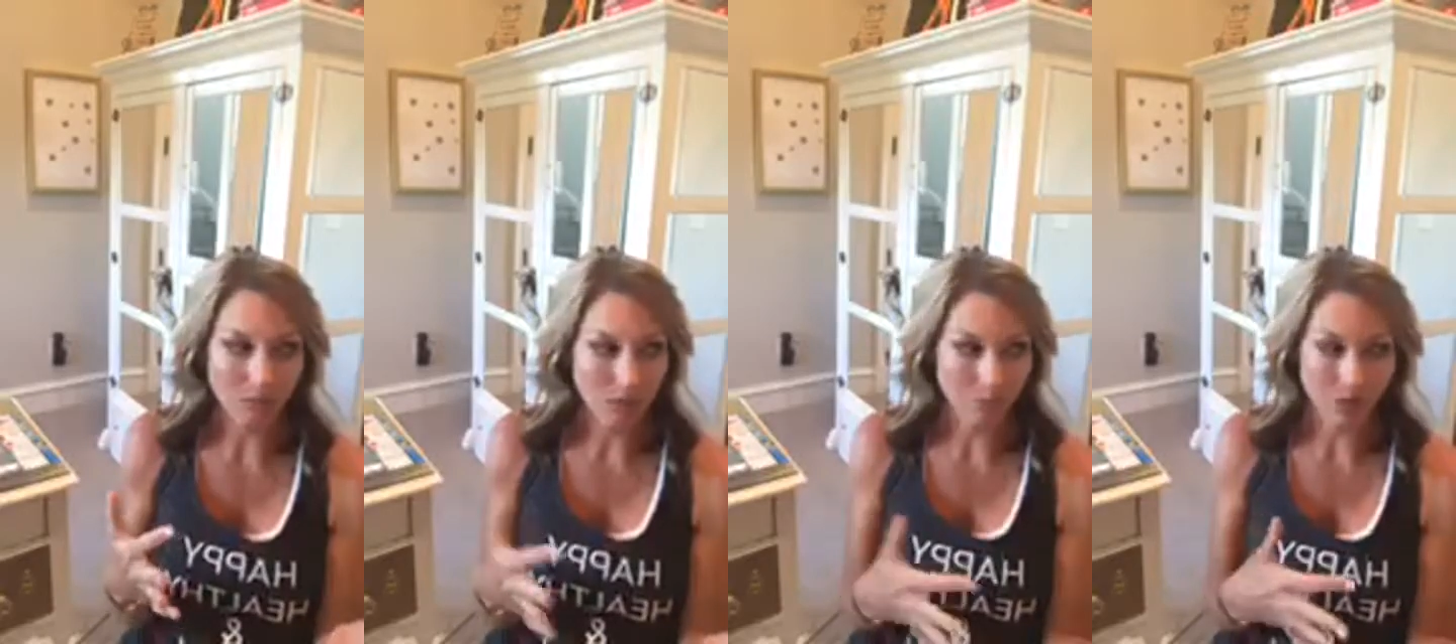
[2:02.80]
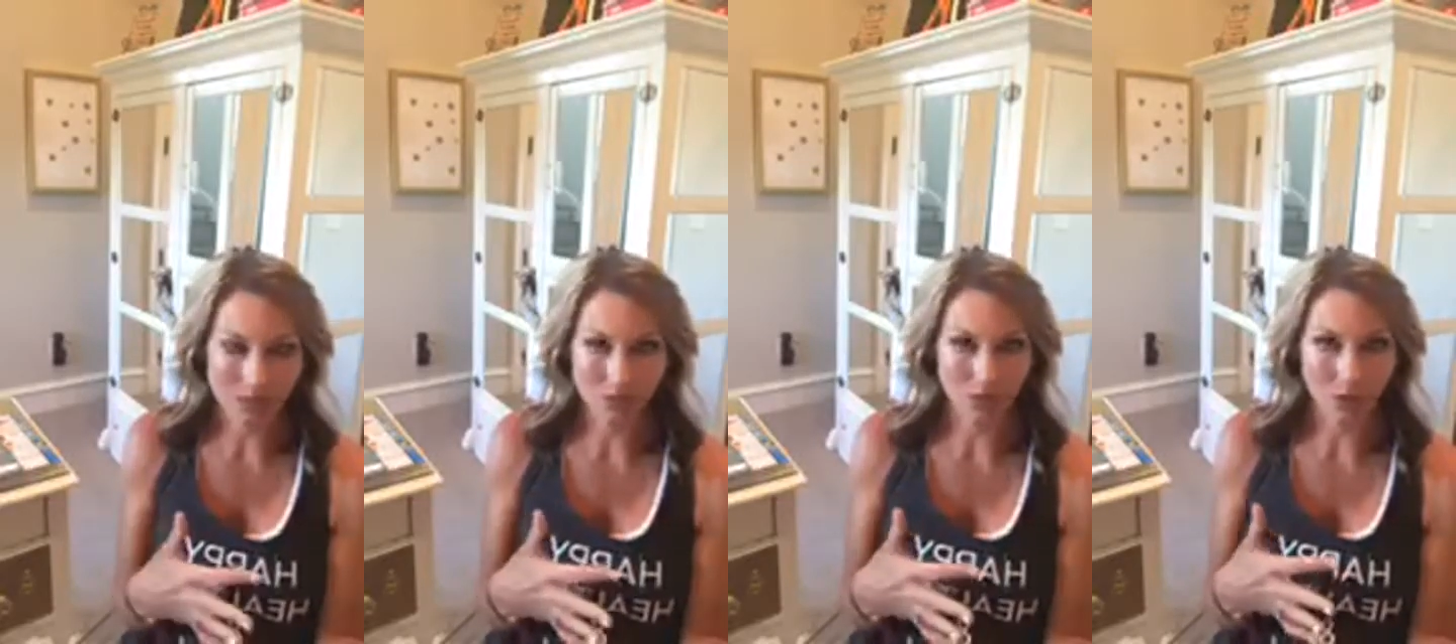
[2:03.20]
to your
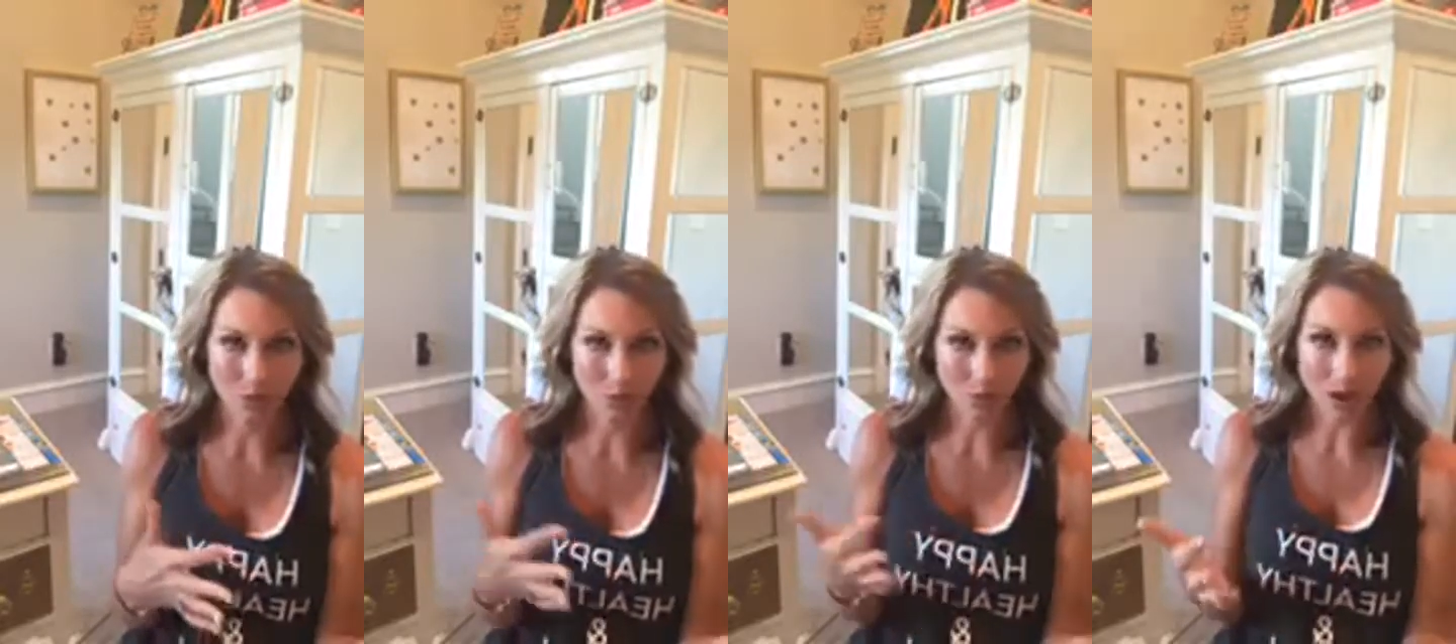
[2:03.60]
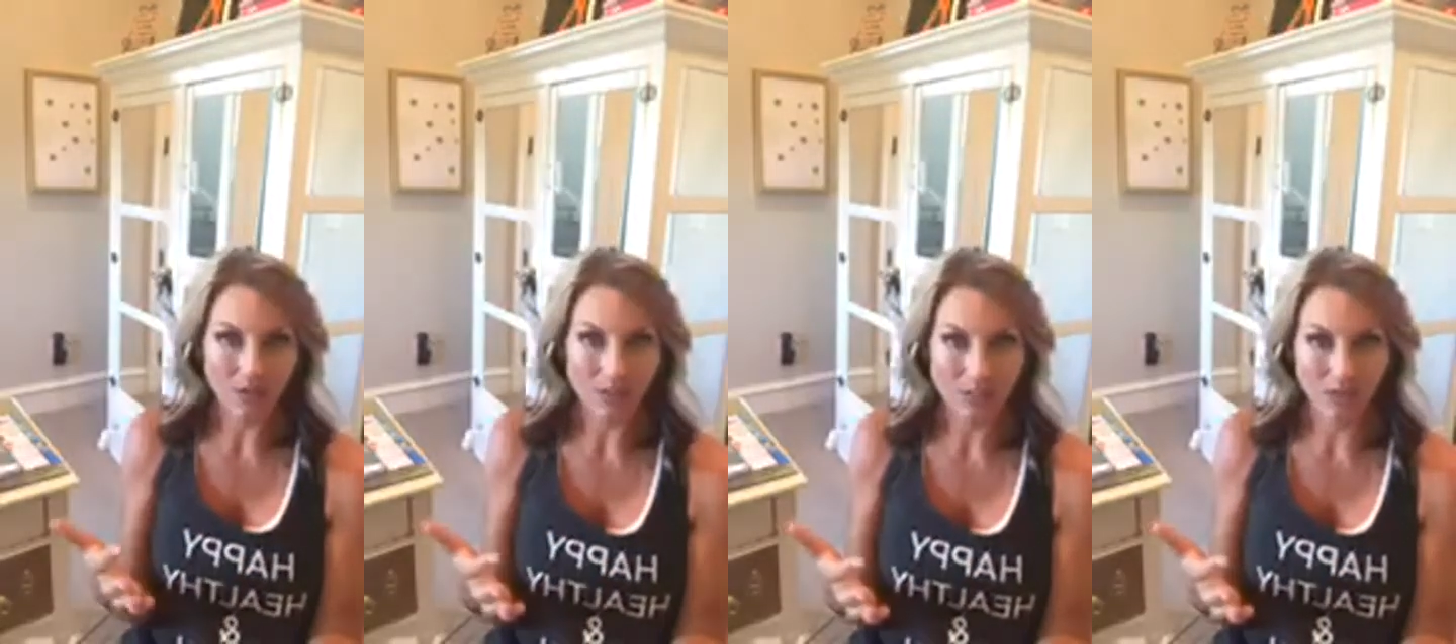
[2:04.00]
best friend what Thrive
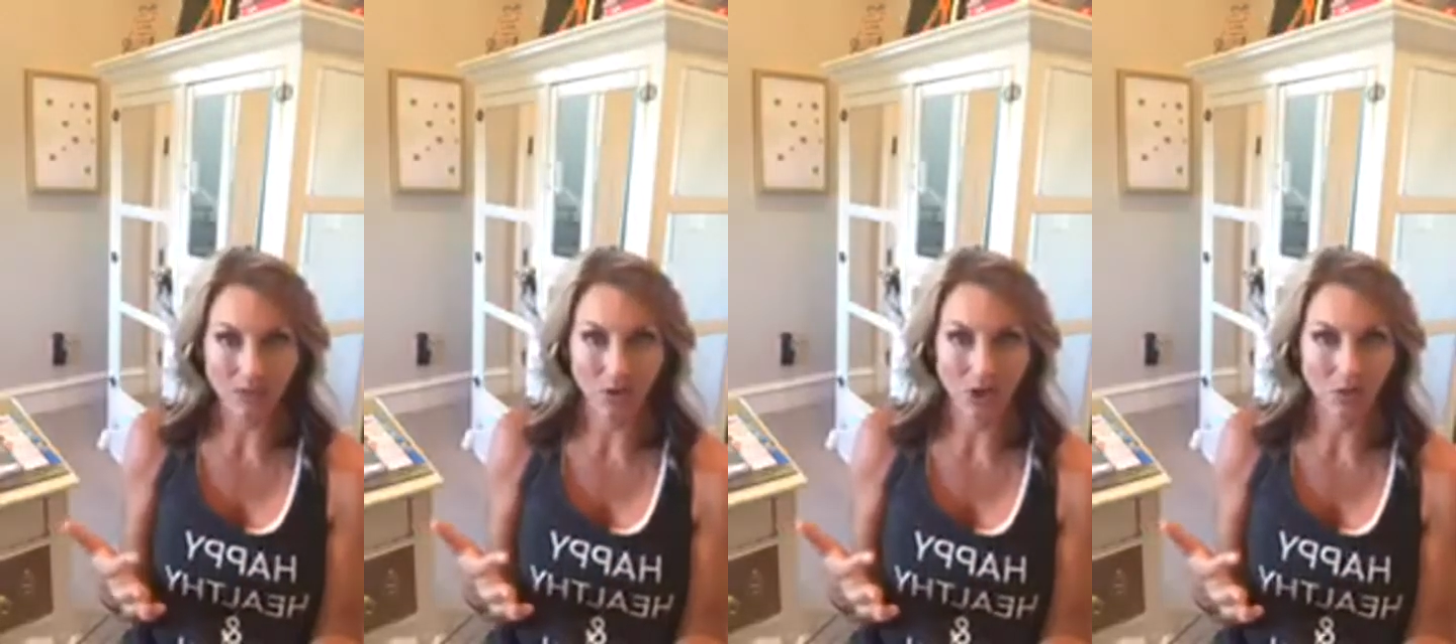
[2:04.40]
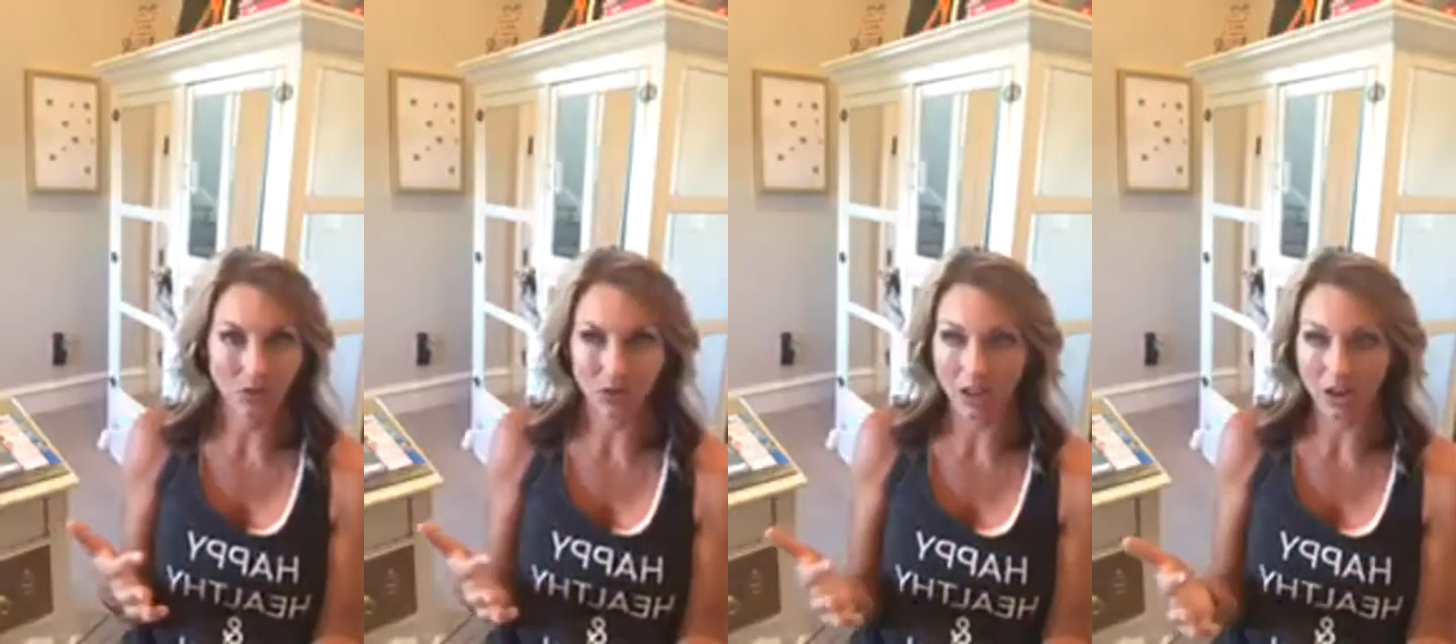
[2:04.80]
has done for you and you're like,